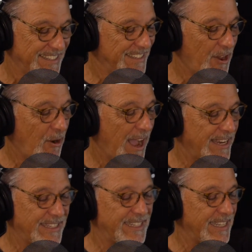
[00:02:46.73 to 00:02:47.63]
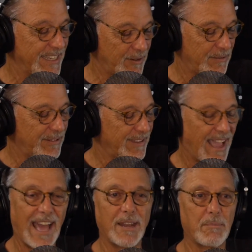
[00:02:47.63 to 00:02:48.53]
No idea
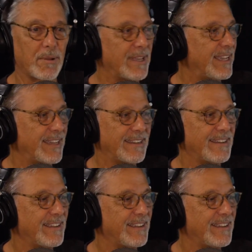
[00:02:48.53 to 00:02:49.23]
how to play it,